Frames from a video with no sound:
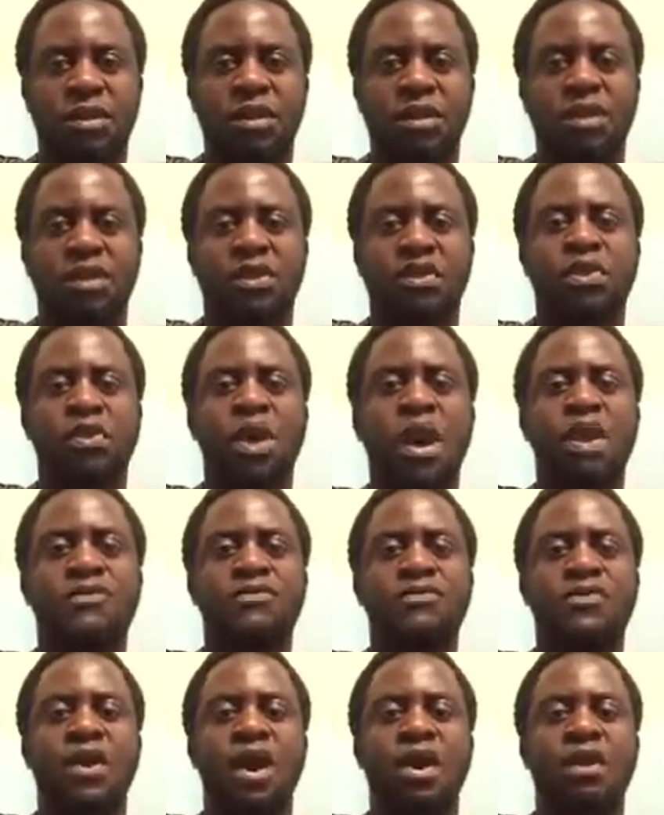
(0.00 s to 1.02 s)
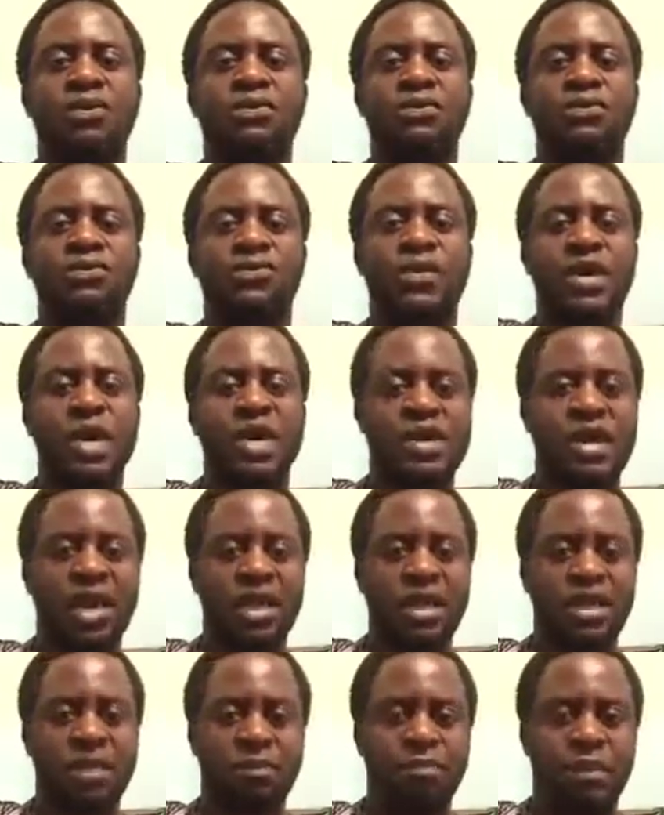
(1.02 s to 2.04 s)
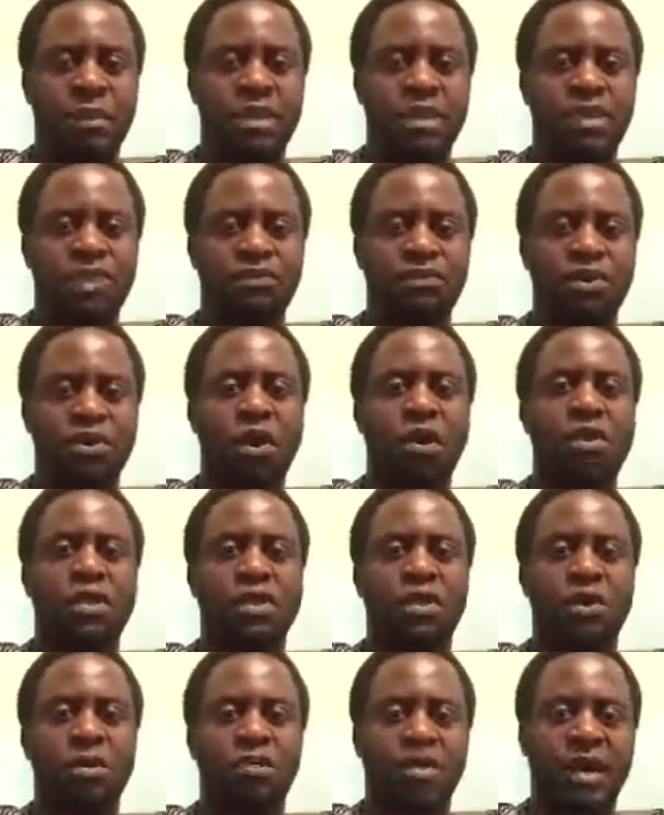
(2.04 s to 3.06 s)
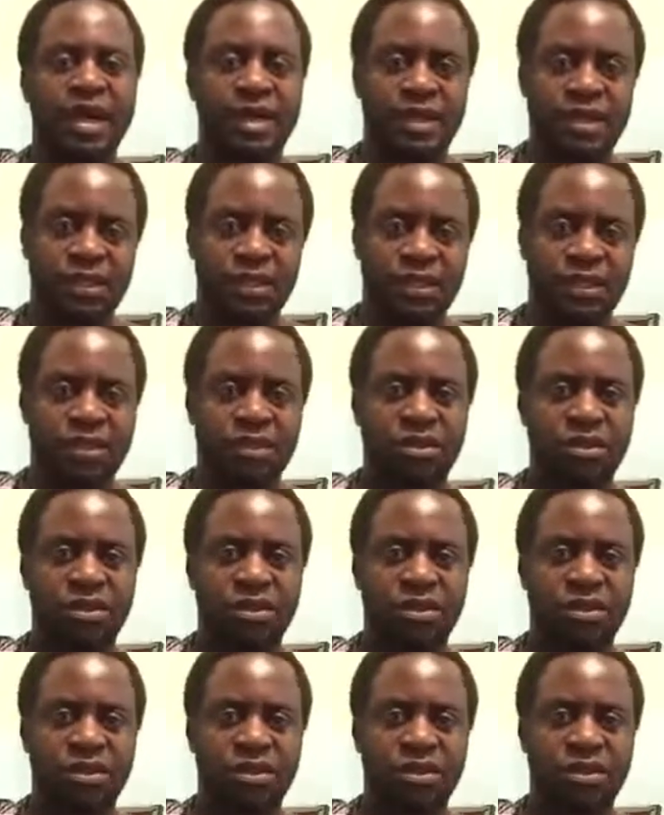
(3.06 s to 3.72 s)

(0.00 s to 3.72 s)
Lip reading: to have very expensive cocktail parties